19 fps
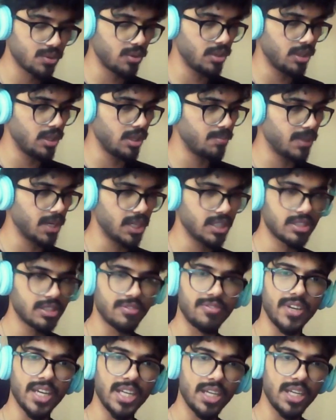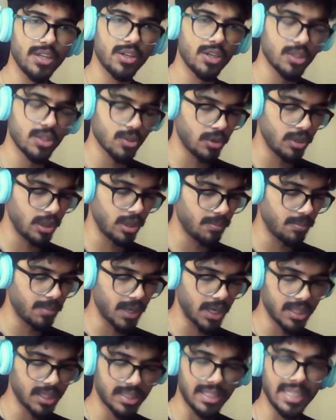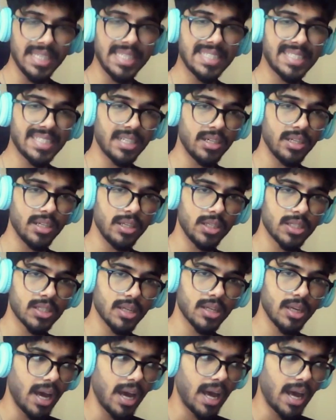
on their past failures, on their past incidents.